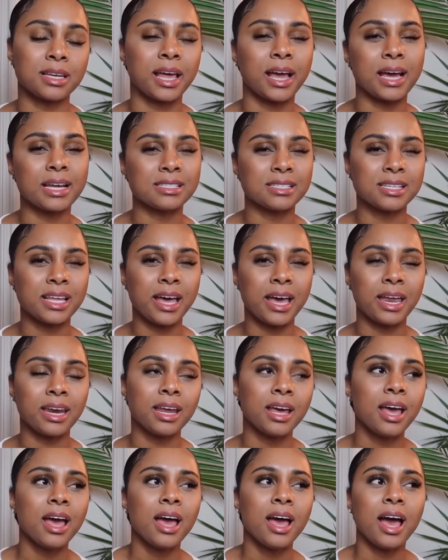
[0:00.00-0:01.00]
Like I said,
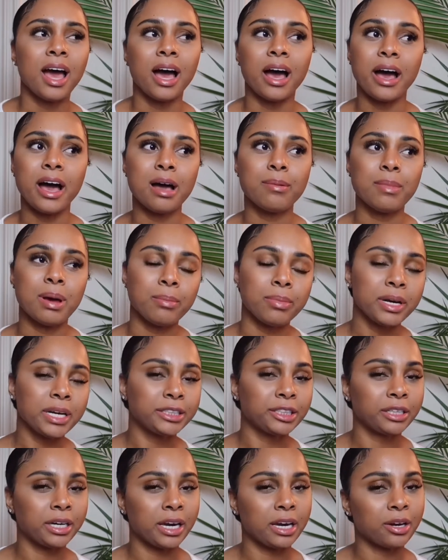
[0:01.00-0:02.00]
um, I'm pretty
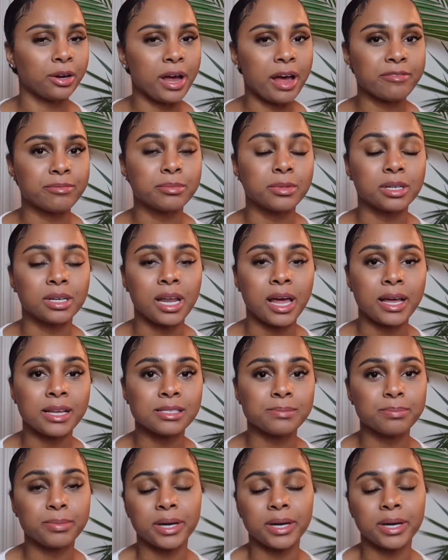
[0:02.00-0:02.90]
sure they don't have them online,